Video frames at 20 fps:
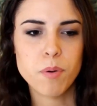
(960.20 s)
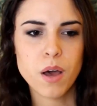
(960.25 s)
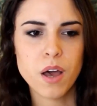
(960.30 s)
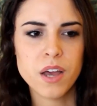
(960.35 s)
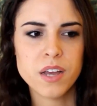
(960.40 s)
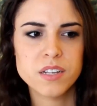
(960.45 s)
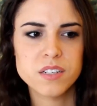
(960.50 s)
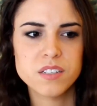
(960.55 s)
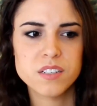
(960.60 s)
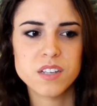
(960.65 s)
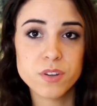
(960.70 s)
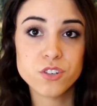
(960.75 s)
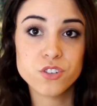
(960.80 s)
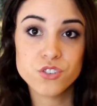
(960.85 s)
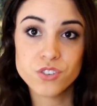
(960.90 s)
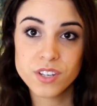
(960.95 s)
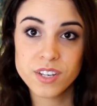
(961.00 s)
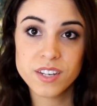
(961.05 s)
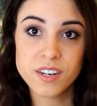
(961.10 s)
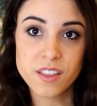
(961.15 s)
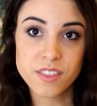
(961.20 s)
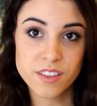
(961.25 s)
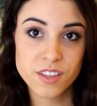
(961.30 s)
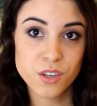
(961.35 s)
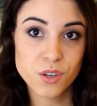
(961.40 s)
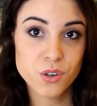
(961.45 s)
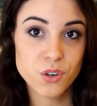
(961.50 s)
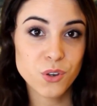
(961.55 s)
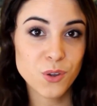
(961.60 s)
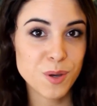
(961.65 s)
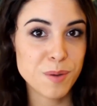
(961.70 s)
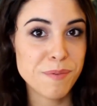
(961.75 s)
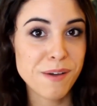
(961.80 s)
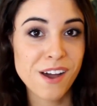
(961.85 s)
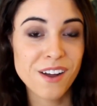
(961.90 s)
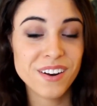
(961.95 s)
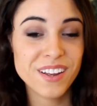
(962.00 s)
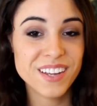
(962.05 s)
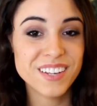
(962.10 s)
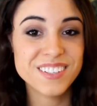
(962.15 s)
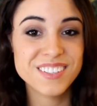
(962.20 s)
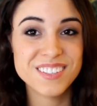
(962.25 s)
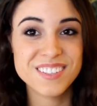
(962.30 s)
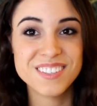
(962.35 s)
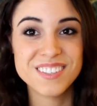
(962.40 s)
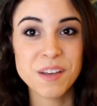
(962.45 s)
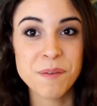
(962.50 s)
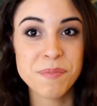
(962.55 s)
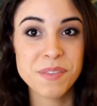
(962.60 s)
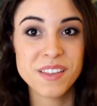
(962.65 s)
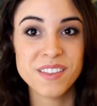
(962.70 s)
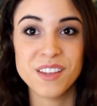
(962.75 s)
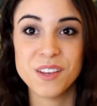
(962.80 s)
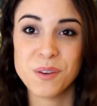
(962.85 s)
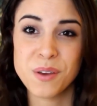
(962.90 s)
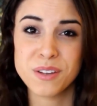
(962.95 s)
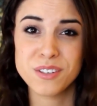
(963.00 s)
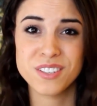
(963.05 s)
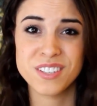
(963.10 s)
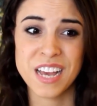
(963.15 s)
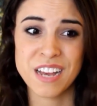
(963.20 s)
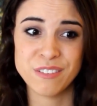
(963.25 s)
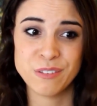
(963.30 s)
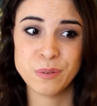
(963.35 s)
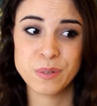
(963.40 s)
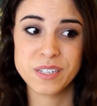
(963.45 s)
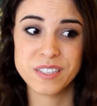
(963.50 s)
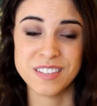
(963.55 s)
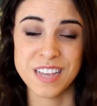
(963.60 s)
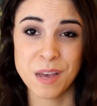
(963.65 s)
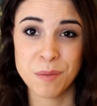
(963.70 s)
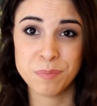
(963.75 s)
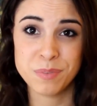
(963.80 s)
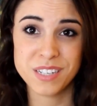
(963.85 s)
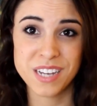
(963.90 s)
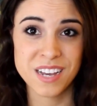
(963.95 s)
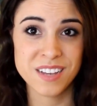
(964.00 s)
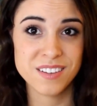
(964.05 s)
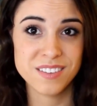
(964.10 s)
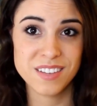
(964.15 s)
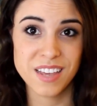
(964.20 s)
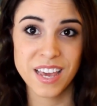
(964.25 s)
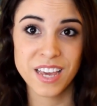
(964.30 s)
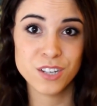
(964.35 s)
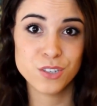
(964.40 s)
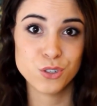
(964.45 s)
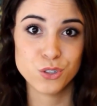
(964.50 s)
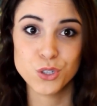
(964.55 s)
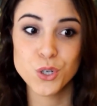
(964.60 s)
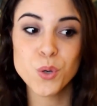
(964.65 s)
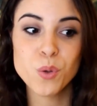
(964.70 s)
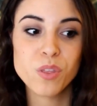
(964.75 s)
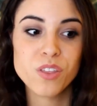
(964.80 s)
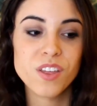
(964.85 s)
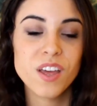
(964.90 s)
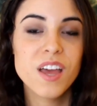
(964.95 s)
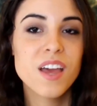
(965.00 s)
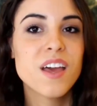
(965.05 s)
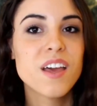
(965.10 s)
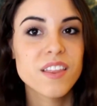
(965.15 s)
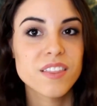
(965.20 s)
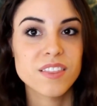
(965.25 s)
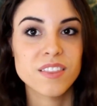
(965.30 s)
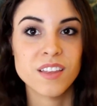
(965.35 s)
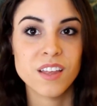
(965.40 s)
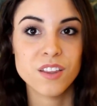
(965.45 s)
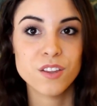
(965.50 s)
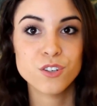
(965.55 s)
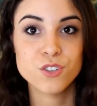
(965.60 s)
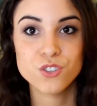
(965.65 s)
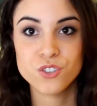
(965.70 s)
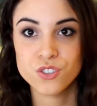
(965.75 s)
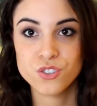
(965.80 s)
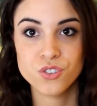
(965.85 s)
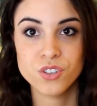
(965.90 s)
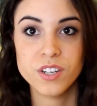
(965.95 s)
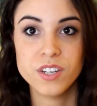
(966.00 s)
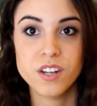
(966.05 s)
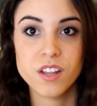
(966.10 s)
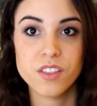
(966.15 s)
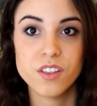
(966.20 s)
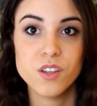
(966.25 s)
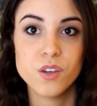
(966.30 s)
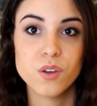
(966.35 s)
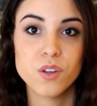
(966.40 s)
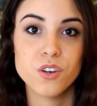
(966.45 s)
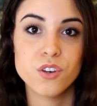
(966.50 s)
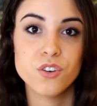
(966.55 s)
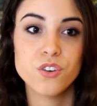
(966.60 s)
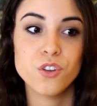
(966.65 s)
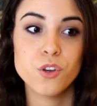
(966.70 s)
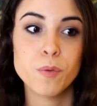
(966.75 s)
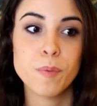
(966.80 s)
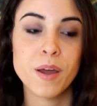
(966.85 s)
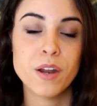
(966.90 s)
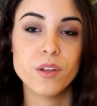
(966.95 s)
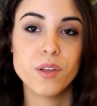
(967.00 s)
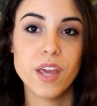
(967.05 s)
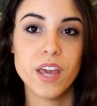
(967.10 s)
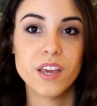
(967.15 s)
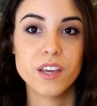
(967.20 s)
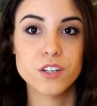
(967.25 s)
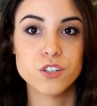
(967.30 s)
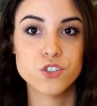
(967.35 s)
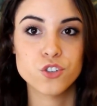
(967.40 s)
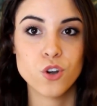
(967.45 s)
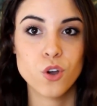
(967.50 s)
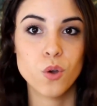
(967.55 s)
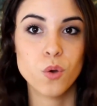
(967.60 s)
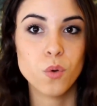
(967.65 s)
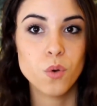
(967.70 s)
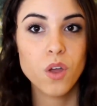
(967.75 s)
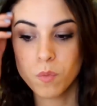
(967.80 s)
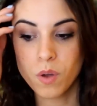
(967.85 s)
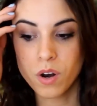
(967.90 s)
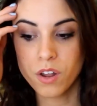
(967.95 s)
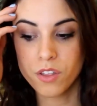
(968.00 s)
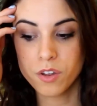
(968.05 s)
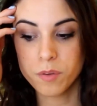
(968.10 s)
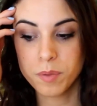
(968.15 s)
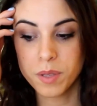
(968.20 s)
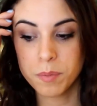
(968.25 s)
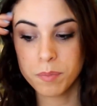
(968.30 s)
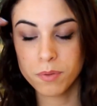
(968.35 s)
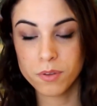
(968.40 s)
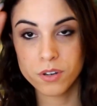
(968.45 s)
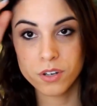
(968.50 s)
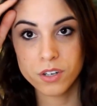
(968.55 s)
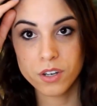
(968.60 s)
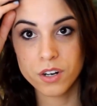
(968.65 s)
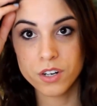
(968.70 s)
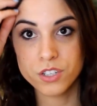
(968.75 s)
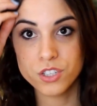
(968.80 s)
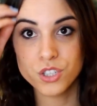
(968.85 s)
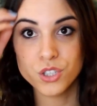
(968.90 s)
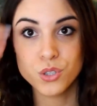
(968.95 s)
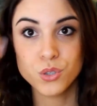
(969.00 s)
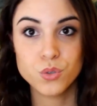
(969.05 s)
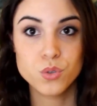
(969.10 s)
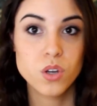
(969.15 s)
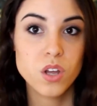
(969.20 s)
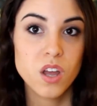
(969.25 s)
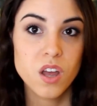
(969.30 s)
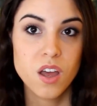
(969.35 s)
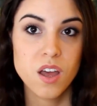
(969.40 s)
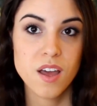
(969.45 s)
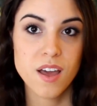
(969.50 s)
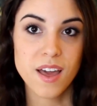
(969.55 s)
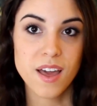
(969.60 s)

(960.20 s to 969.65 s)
But there's really nothing you can do about it. It's just something that you just have to accept as a truth. But there's just really nothing you can do about it. You can't control what other people are going to do